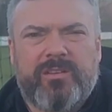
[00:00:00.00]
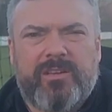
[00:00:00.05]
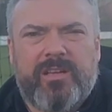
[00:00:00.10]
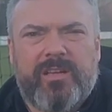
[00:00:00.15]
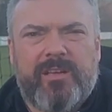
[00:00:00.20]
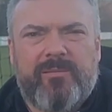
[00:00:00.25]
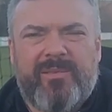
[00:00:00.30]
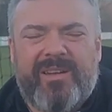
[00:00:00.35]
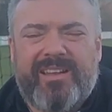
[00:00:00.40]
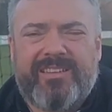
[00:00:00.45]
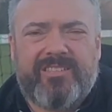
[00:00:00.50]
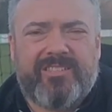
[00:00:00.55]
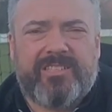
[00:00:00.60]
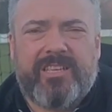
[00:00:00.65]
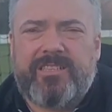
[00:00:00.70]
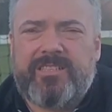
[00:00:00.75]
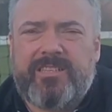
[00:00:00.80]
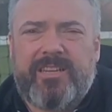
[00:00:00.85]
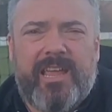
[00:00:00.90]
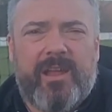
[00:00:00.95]
I just
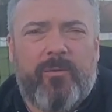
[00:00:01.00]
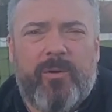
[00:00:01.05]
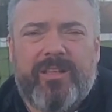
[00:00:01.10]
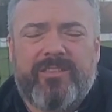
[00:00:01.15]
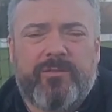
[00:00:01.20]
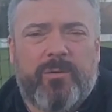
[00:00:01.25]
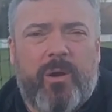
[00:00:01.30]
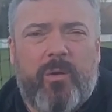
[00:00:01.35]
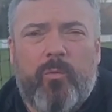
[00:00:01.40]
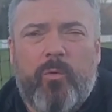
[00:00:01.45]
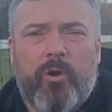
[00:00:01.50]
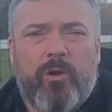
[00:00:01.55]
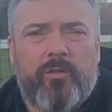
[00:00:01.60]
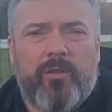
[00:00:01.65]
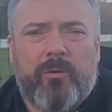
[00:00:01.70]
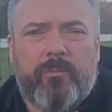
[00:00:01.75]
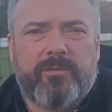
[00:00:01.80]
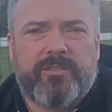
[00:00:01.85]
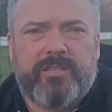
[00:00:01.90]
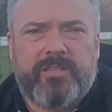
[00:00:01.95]
said today we had to outwork
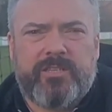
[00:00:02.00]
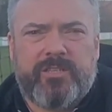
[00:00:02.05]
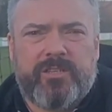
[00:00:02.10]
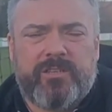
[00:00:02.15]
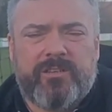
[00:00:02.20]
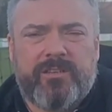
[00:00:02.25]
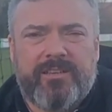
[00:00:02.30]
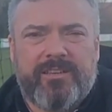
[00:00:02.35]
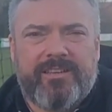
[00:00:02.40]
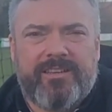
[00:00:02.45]
the opposition.